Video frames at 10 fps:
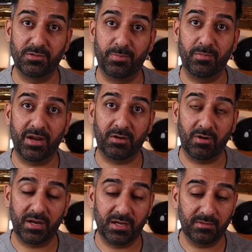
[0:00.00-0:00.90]
superbike
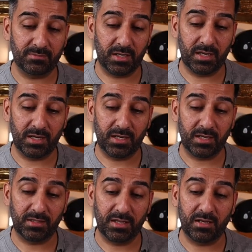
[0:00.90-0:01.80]

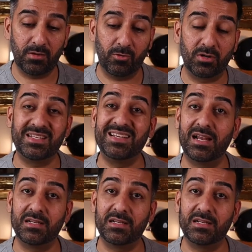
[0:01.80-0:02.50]
rider. Then you've got Dean